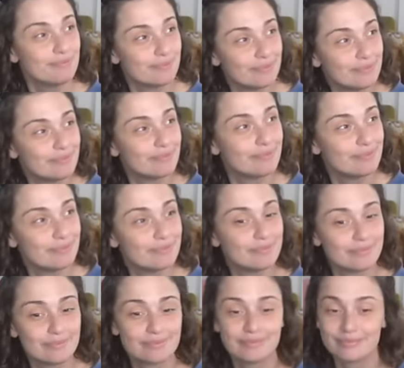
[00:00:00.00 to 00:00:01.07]

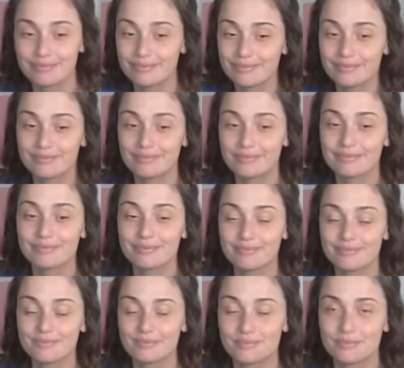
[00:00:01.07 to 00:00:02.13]

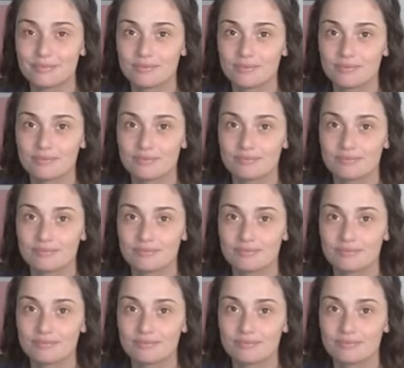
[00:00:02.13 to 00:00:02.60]
(silence)